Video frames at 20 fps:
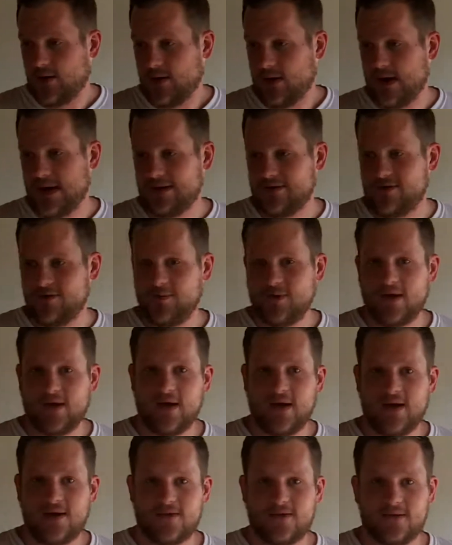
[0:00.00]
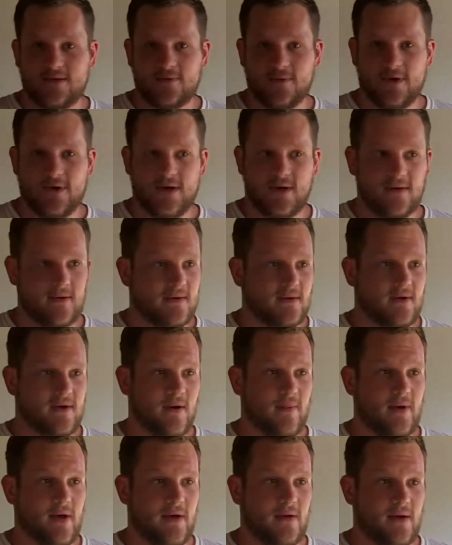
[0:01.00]
I had too many guys this weekend
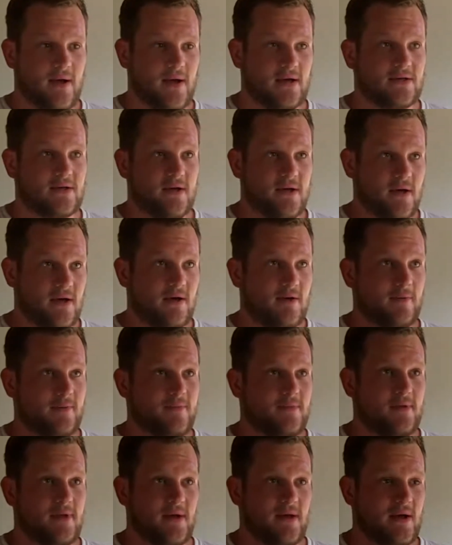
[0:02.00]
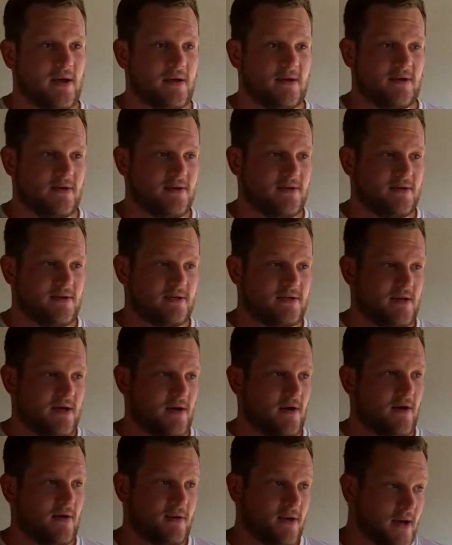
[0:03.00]
come out and actually help that I couldn't just
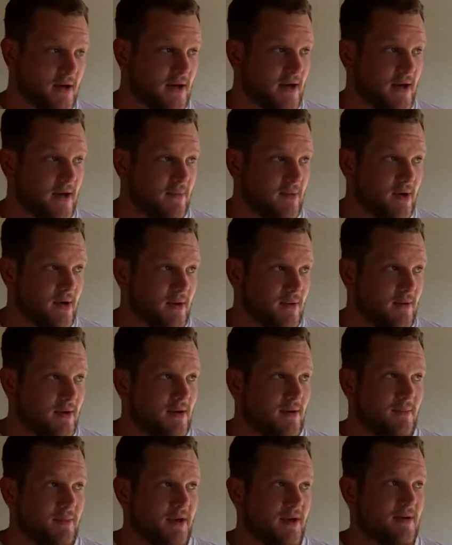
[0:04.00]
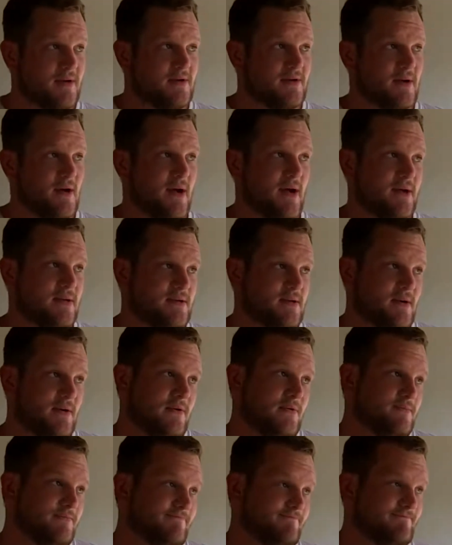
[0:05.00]
say, okay, hey, we got to wait on paint to dry.
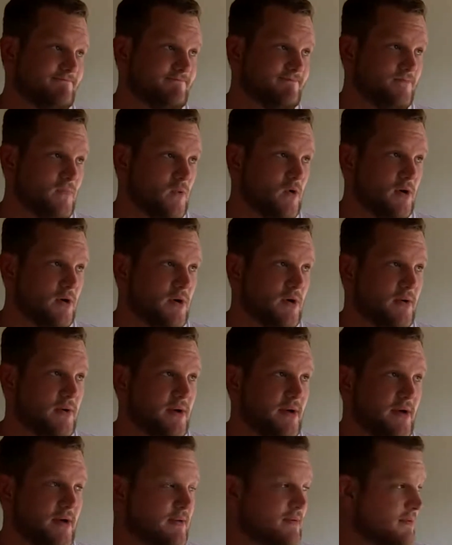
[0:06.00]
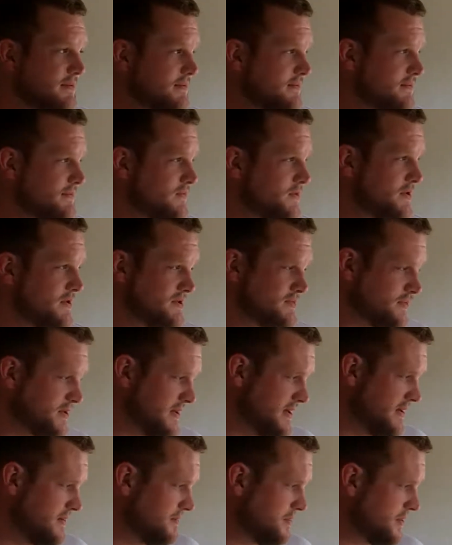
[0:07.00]
So we're going ahead and we just went
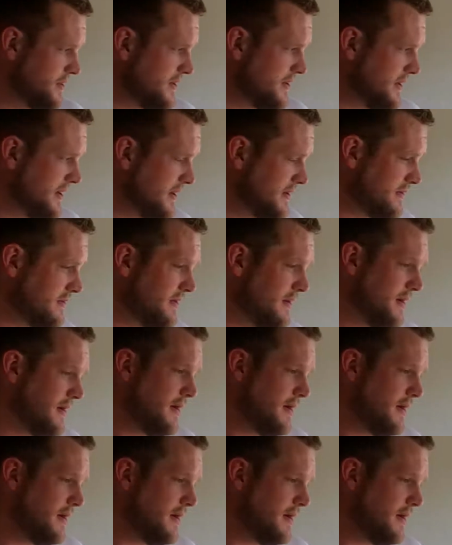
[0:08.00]
ahead and put it down.